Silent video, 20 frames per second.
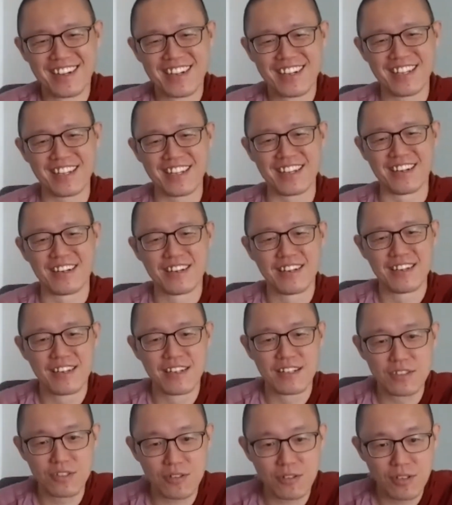Yeah.
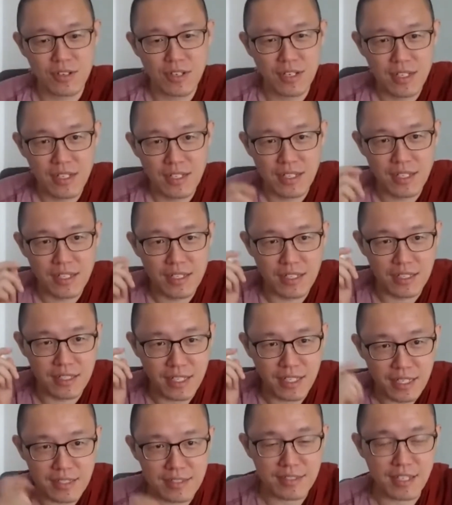So
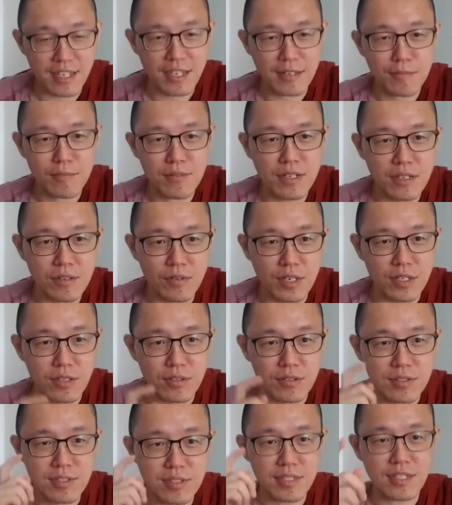next time when you
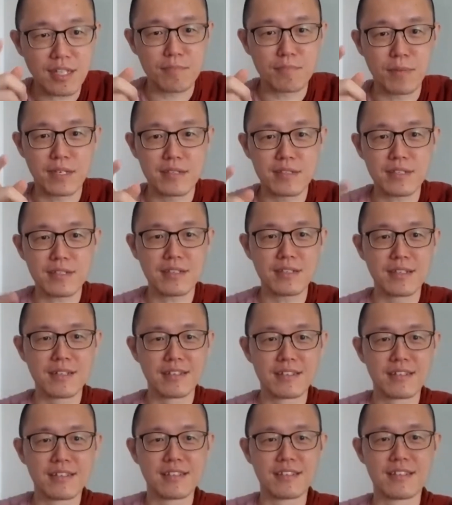see that person,
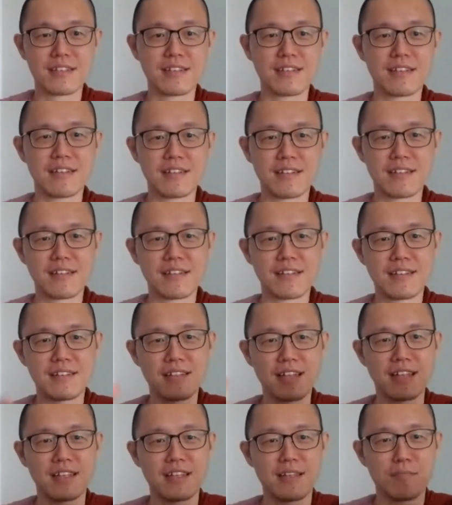
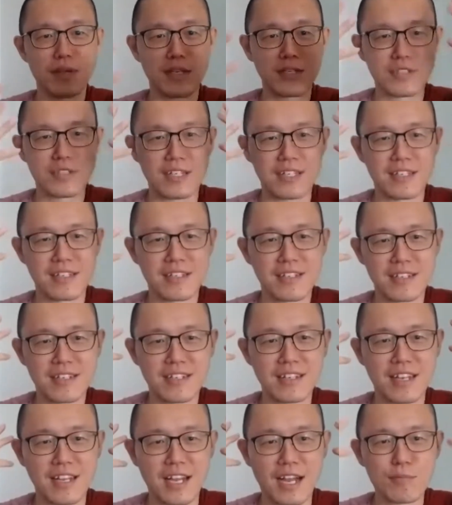that image
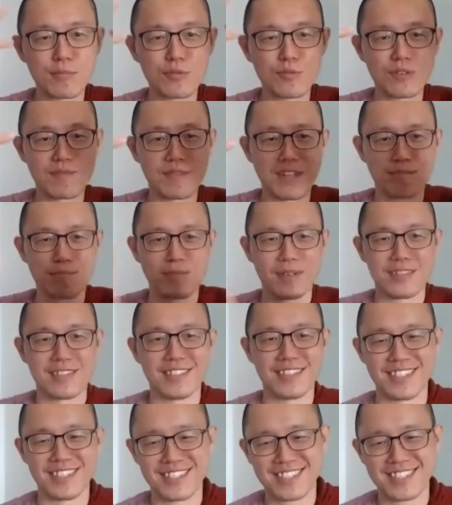comes with that person.